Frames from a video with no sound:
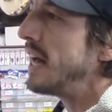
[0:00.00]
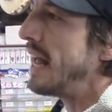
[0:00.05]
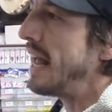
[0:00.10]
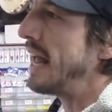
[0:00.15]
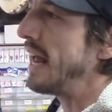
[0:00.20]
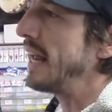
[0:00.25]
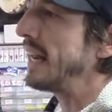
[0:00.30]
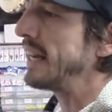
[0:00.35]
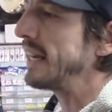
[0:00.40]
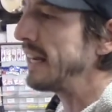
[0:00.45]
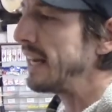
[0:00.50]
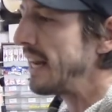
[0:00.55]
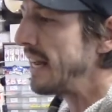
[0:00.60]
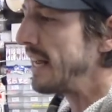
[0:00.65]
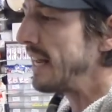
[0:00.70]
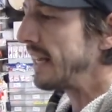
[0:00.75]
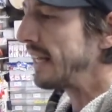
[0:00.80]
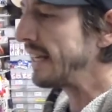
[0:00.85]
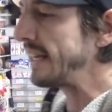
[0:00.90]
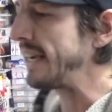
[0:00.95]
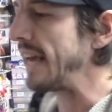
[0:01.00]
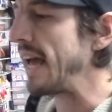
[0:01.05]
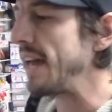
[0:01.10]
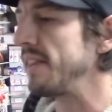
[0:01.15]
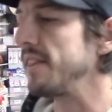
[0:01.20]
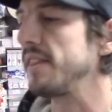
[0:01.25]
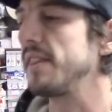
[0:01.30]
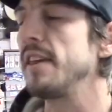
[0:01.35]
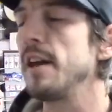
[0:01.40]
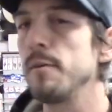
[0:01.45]
and
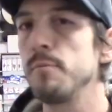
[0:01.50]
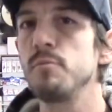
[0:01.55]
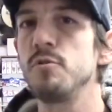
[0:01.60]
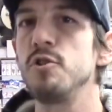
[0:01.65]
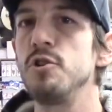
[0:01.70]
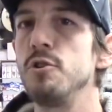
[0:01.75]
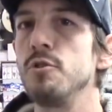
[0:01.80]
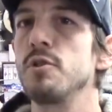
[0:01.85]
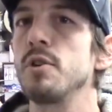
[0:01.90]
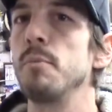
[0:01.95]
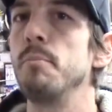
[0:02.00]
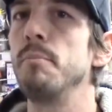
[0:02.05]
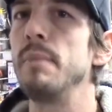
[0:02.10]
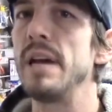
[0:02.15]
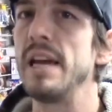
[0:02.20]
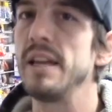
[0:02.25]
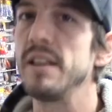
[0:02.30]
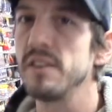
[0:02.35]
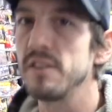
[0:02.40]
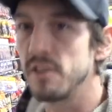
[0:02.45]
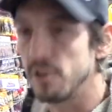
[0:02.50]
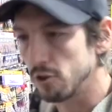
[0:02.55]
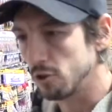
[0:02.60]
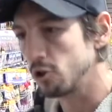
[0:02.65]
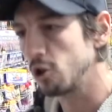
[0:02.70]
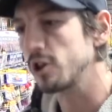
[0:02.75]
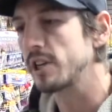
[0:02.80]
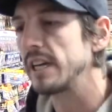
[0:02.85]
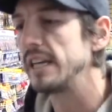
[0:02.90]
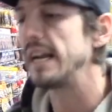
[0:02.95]
get them to commit. They're looking